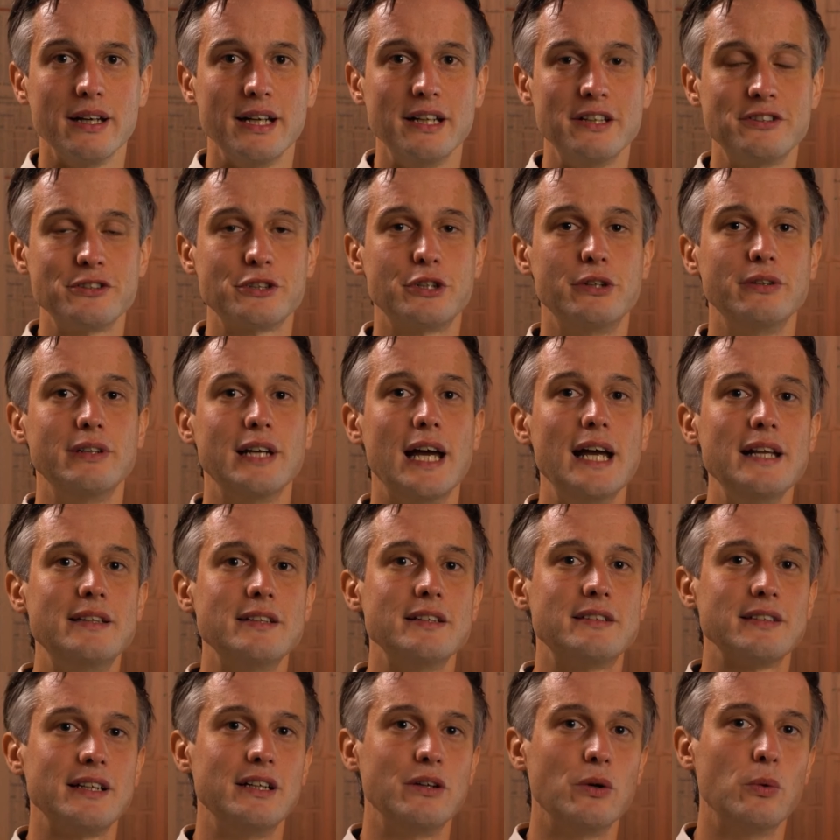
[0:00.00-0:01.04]
It is
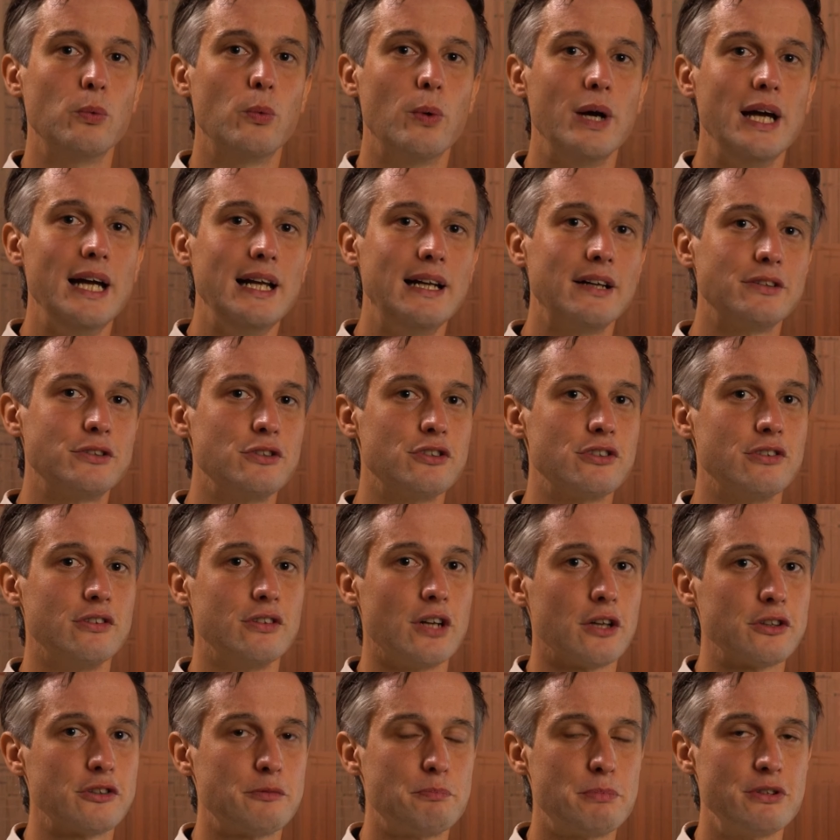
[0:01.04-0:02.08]
created in a way that does
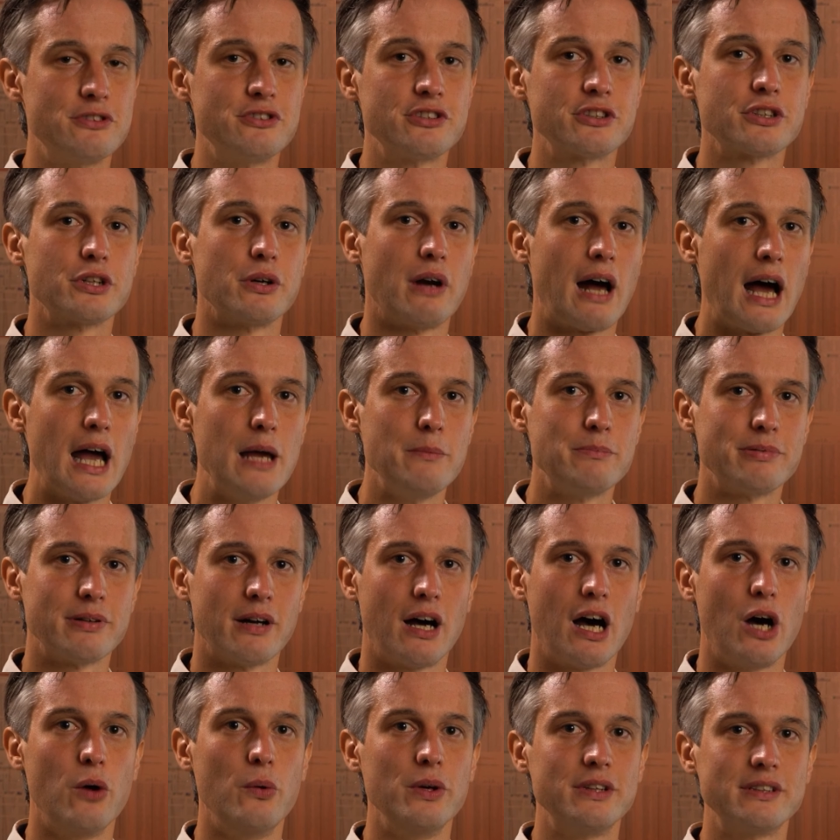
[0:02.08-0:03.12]
not prescribe
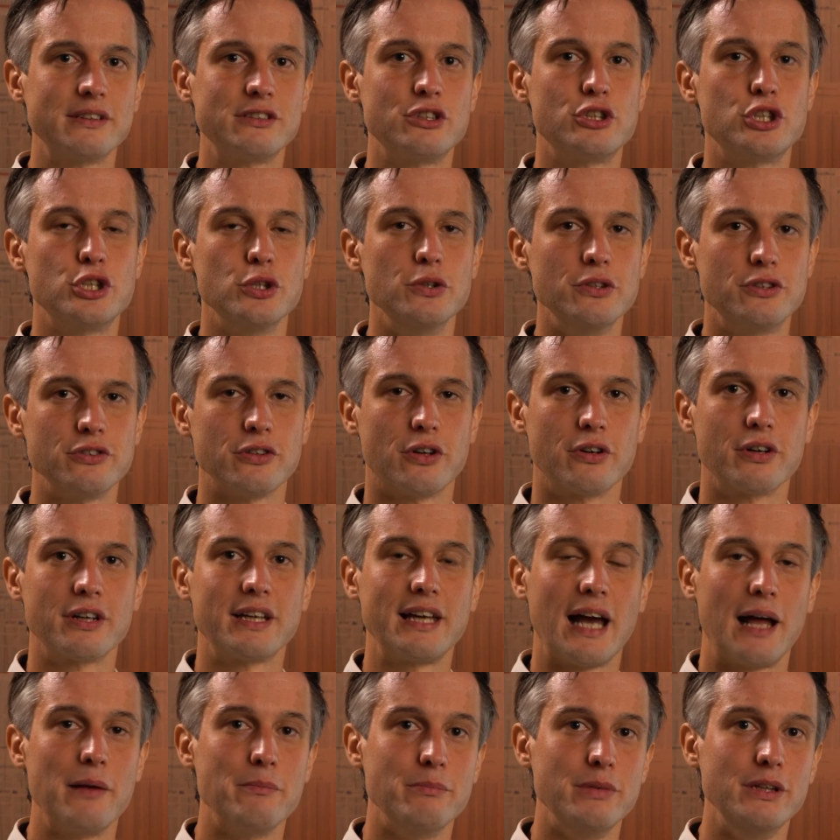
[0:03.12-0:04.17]
how it should or
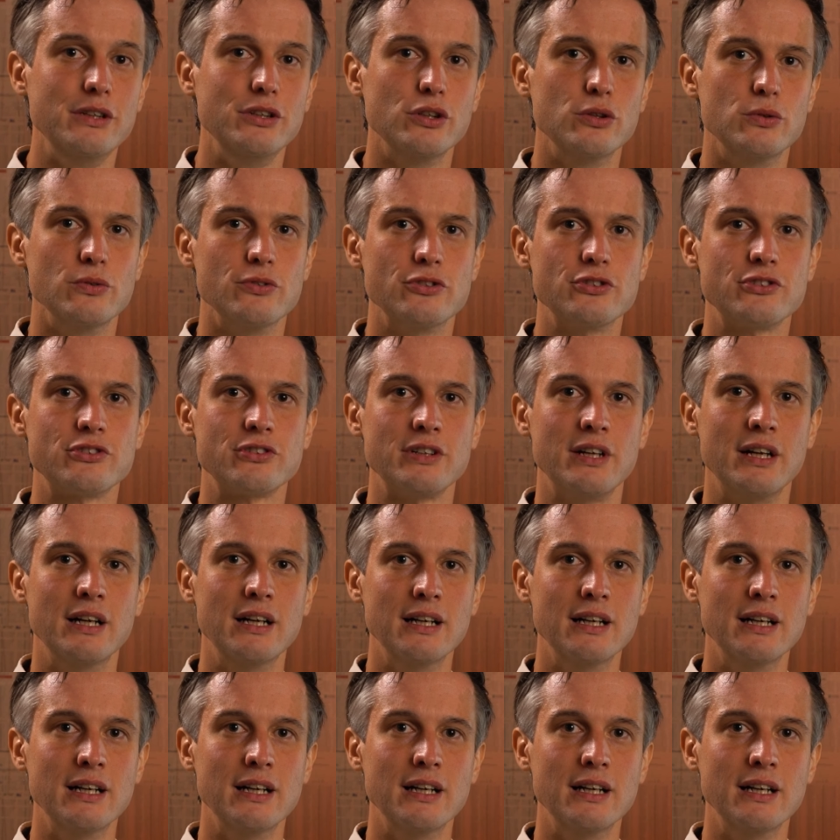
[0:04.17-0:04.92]
can be used.